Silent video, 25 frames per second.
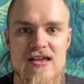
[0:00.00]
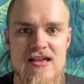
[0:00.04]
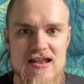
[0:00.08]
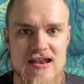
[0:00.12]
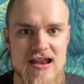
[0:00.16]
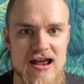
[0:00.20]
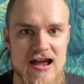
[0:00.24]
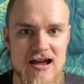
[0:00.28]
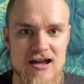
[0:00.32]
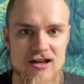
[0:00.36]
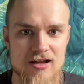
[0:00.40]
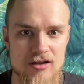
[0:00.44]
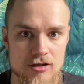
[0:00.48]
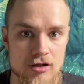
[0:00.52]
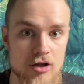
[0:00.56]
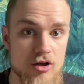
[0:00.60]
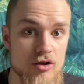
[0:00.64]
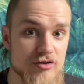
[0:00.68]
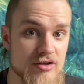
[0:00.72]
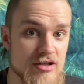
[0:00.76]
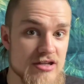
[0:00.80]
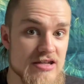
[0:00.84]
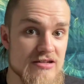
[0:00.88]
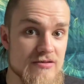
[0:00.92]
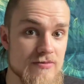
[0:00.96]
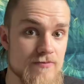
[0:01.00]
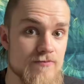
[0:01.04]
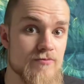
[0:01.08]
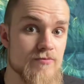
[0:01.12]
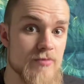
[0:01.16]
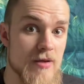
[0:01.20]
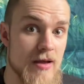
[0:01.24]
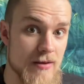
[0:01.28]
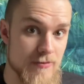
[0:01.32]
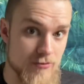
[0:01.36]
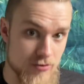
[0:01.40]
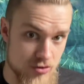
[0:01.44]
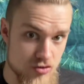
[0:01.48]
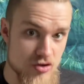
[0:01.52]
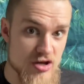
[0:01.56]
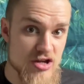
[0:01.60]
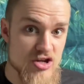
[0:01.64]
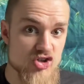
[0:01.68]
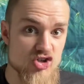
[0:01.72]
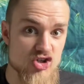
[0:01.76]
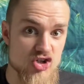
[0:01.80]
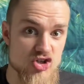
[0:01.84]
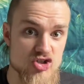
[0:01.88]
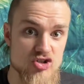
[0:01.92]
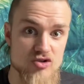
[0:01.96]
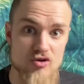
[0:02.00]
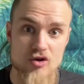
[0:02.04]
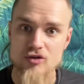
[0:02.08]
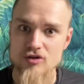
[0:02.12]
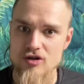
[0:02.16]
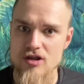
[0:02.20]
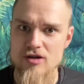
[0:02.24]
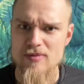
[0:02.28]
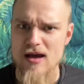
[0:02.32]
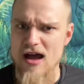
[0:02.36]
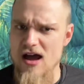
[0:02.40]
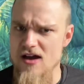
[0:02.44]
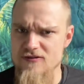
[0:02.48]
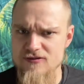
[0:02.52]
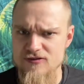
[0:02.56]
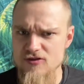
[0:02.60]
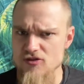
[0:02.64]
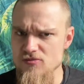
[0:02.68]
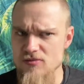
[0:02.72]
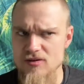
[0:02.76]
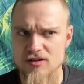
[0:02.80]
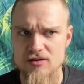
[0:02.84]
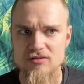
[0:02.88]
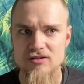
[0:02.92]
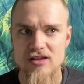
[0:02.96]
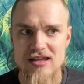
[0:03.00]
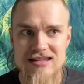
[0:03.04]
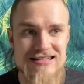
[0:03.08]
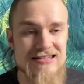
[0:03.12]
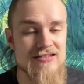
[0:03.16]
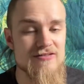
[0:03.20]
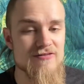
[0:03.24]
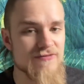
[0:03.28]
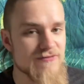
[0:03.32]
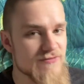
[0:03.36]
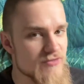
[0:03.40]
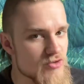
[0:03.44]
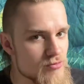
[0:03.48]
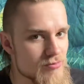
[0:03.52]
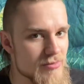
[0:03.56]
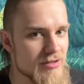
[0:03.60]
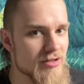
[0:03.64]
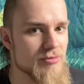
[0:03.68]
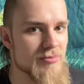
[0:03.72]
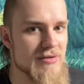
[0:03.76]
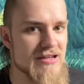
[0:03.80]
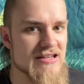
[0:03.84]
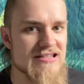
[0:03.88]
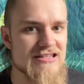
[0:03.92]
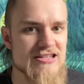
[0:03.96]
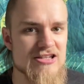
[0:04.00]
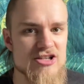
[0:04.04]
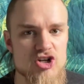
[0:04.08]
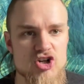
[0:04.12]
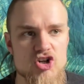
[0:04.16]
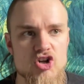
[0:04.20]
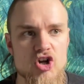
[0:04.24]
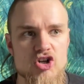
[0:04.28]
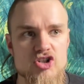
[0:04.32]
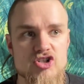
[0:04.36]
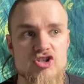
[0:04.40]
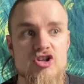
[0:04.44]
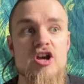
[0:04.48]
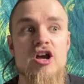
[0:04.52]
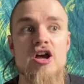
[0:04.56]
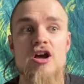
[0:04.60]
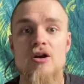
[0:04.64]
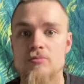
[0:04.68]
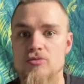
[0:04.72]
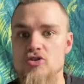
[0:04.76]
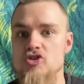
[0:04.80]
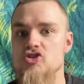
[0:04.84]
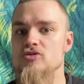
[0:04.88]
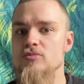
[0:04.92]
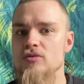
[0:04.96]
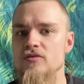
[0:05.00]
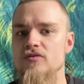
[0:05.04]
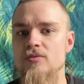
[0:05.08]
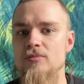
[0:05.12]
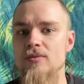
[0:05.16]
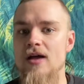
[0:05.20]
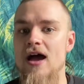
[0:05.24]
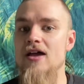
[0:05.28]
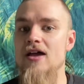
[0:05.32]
Now, a lot of these creatures are only about less than a few millimeters across, but some of them, like